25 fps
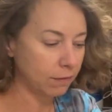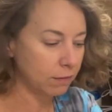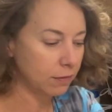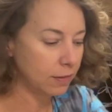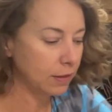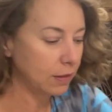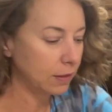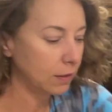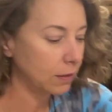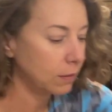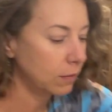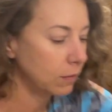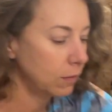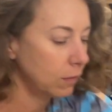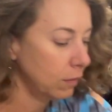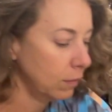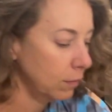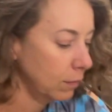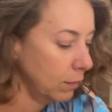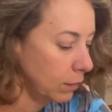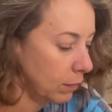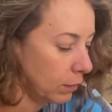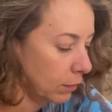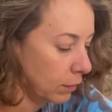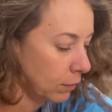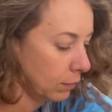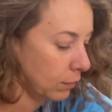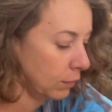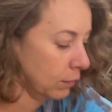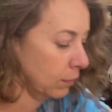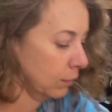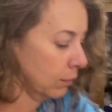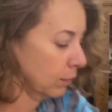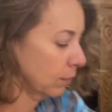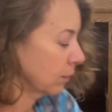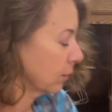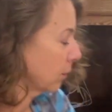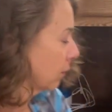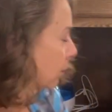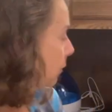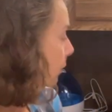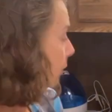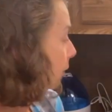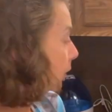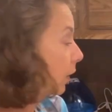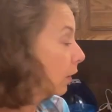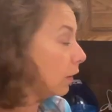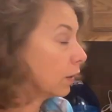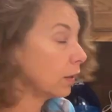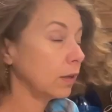these.
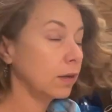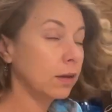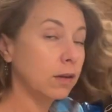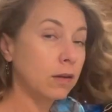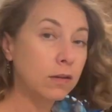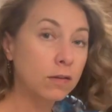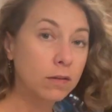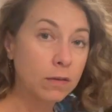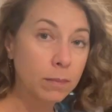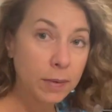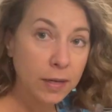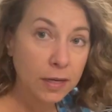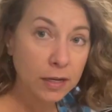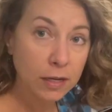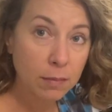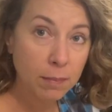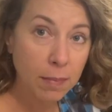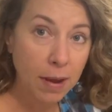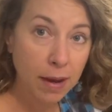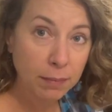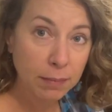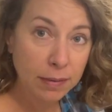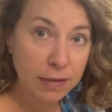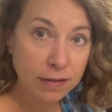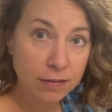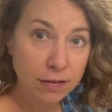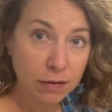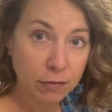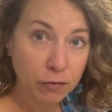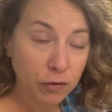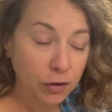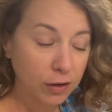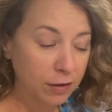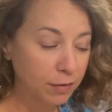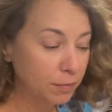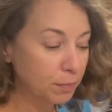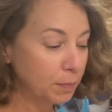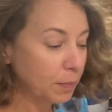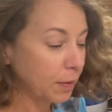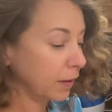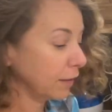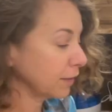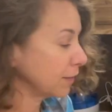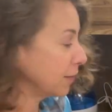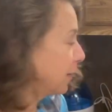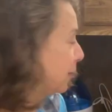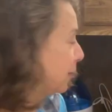Again, his opinion might be different, but